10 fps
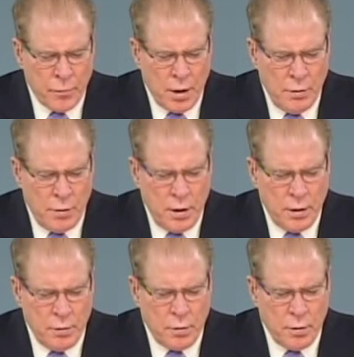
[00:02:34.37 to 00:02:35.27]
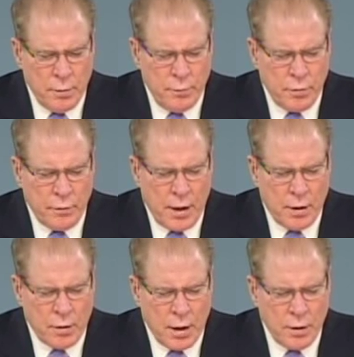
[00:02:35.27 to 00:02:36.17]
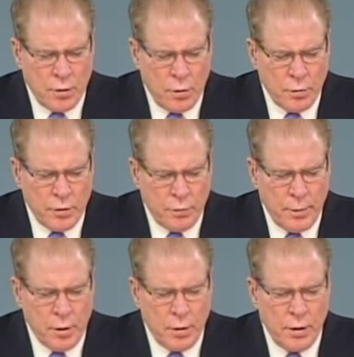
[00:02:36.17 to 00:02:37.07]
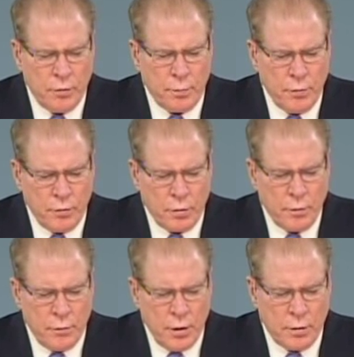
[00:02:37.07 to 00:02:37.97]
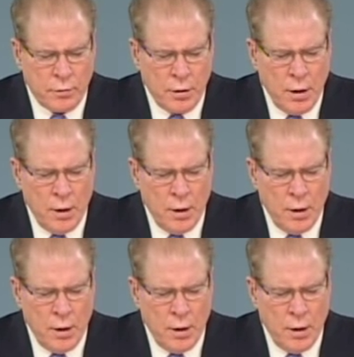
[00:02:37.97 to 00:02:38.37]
and think in terms of how God the Holy Spirit has preserved this